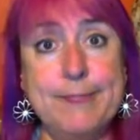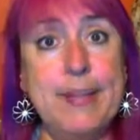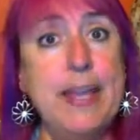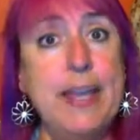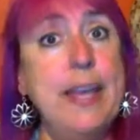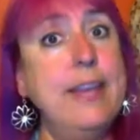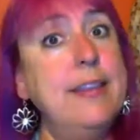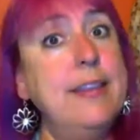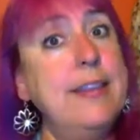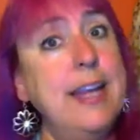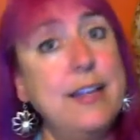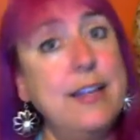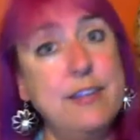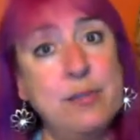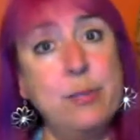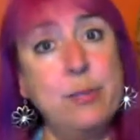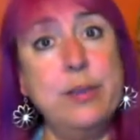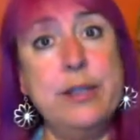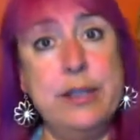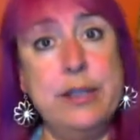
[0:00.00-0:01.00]
And
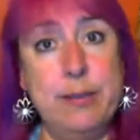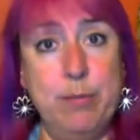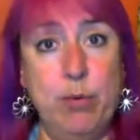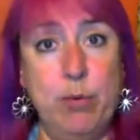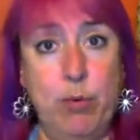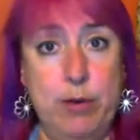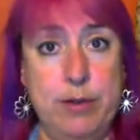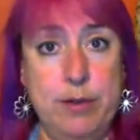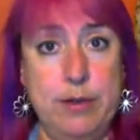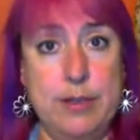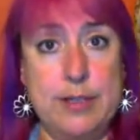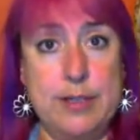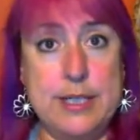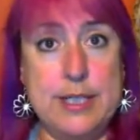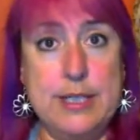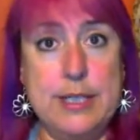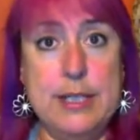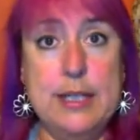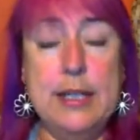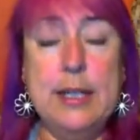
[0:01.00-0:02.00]
that's really important
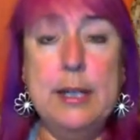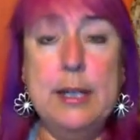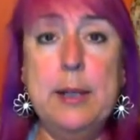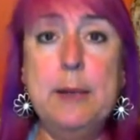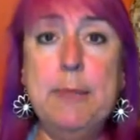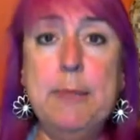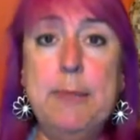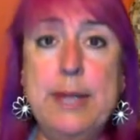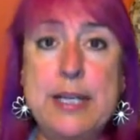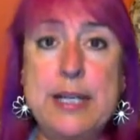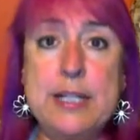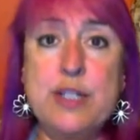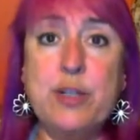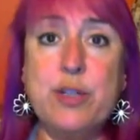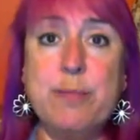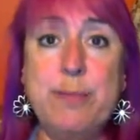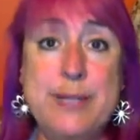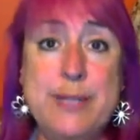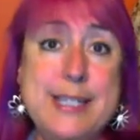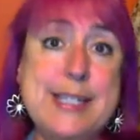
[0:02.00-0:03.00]
because
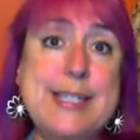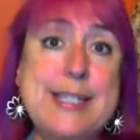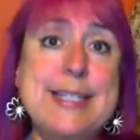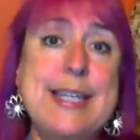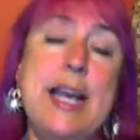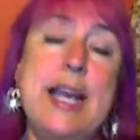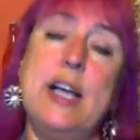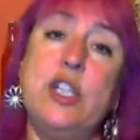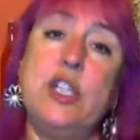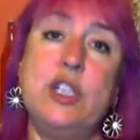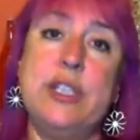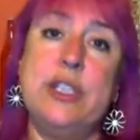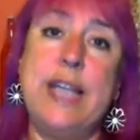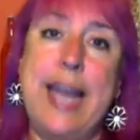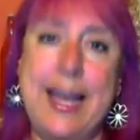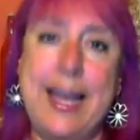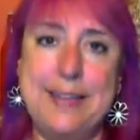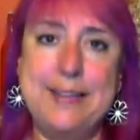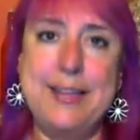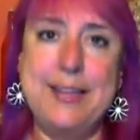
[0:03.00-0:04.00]
your business actually
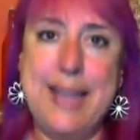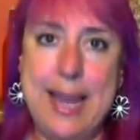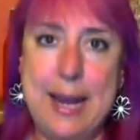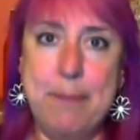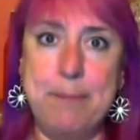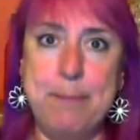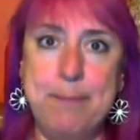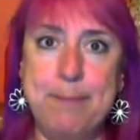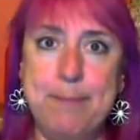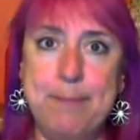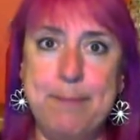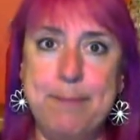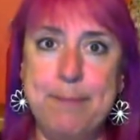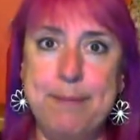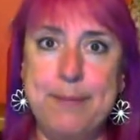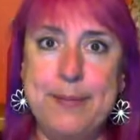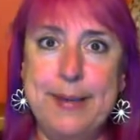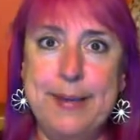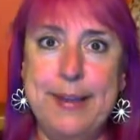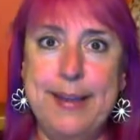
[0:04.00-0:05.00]
has a name.
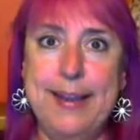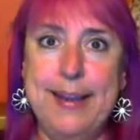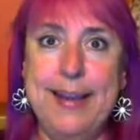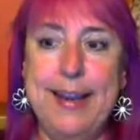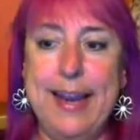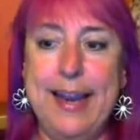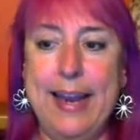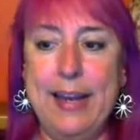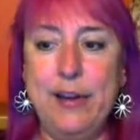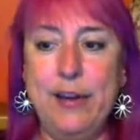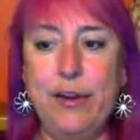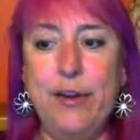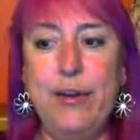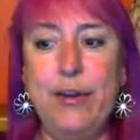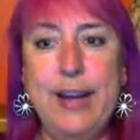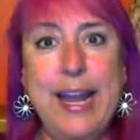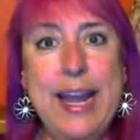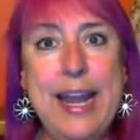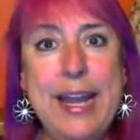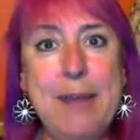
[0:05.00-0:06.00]
And her
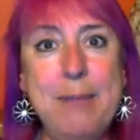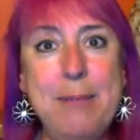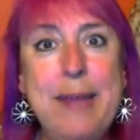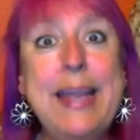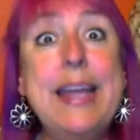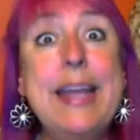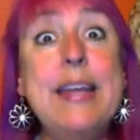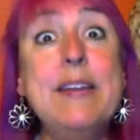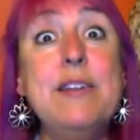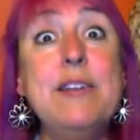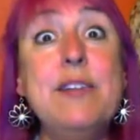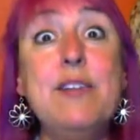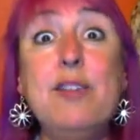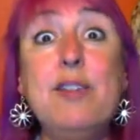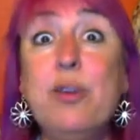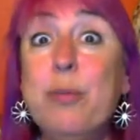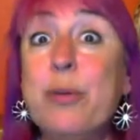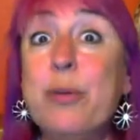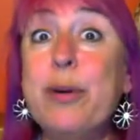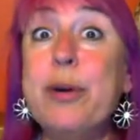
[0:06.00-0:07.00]
name is
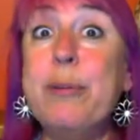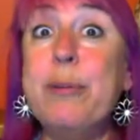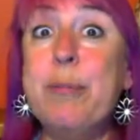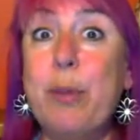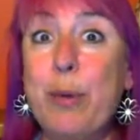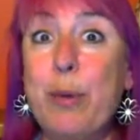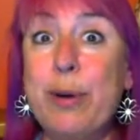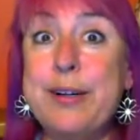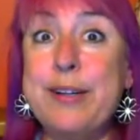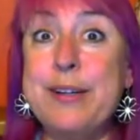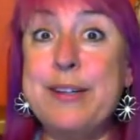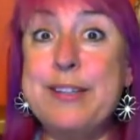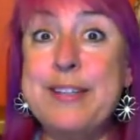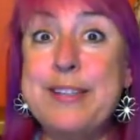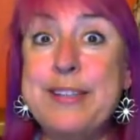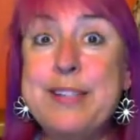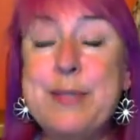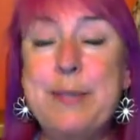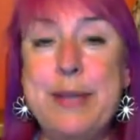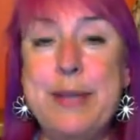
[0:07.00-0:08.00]
super important
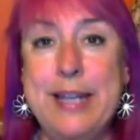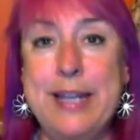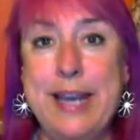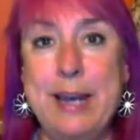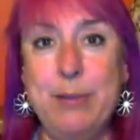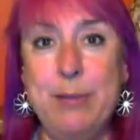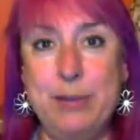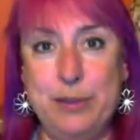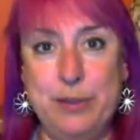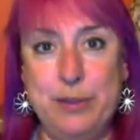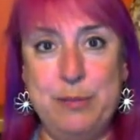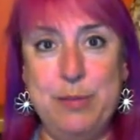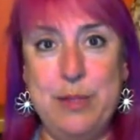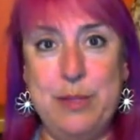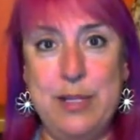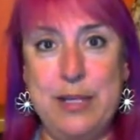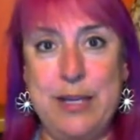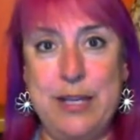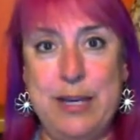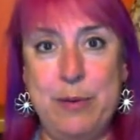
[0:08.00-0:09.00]
to being able to
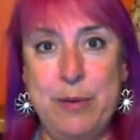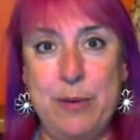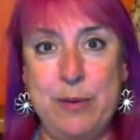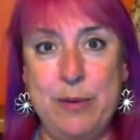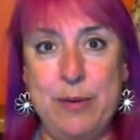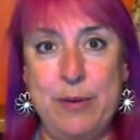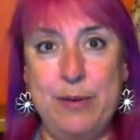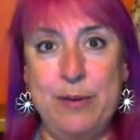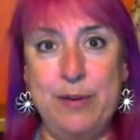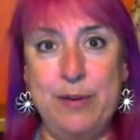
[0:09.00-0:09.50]
communicate with her.